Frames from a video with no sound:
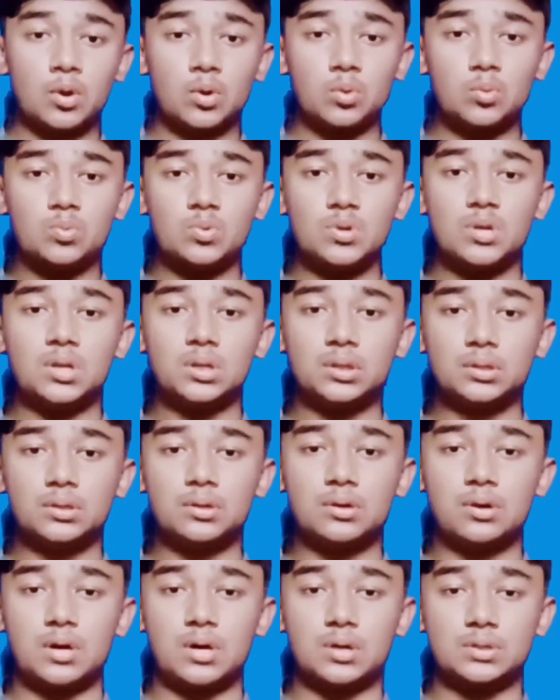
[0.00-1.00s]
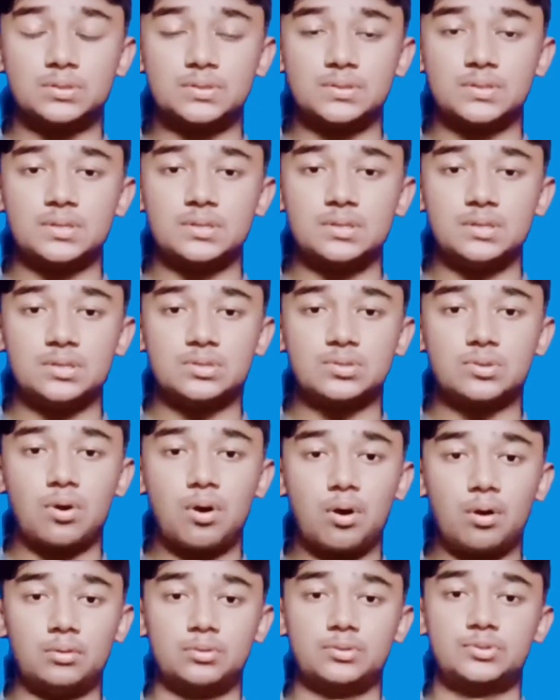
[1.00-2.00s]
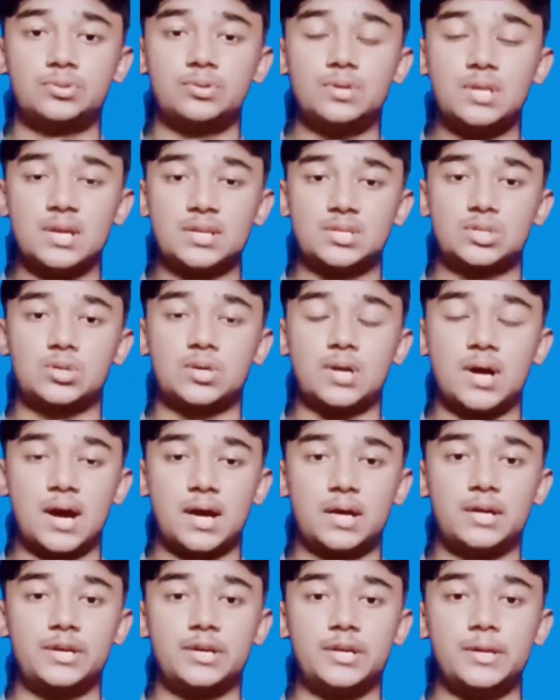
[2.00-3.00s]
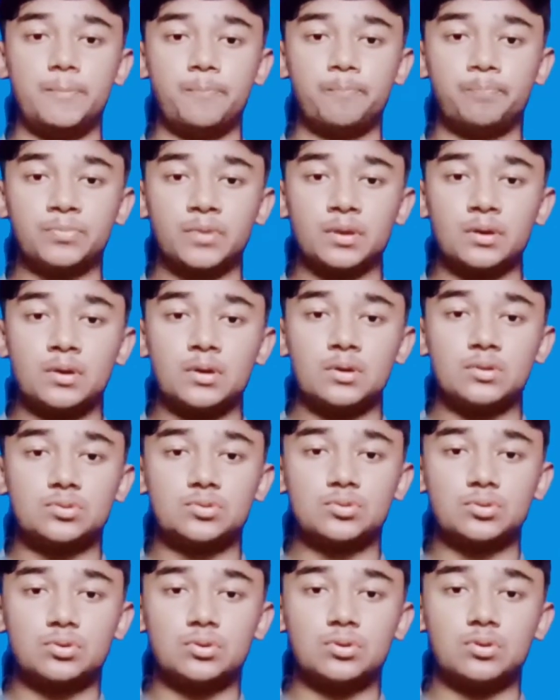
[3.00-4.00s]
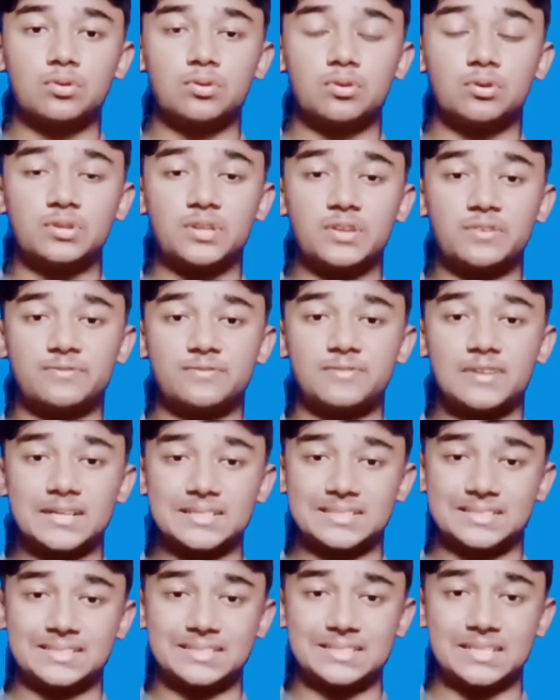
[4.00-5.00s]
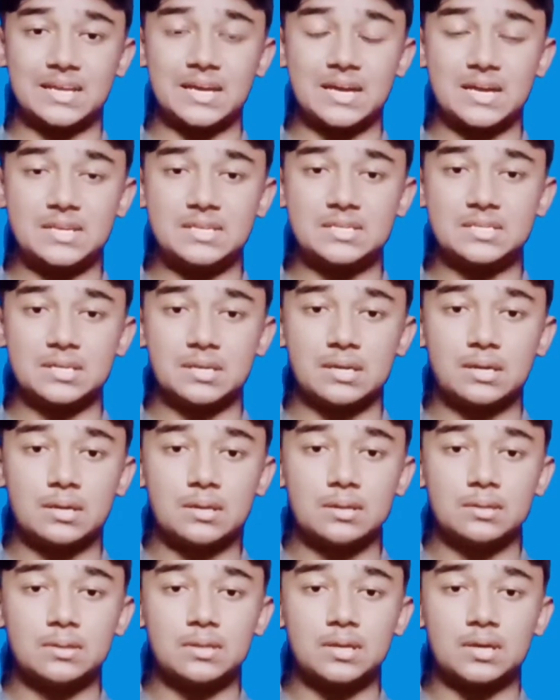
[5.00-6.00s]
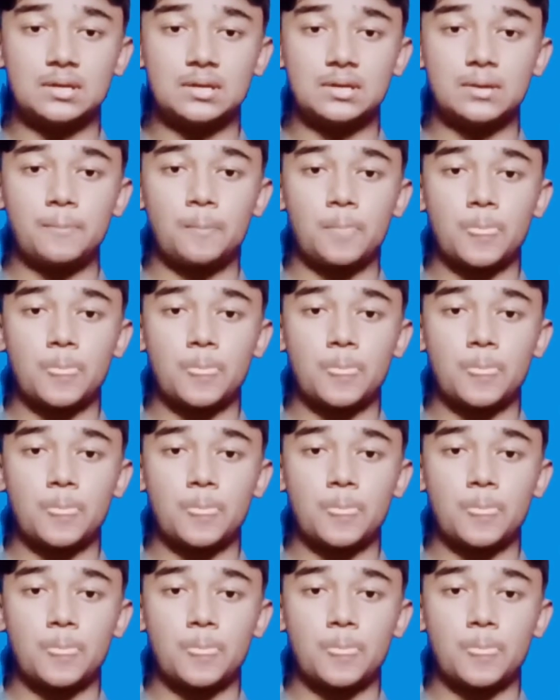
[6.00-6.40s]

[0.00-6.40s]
We all know oxygen is also electron hungry. So on the first side, that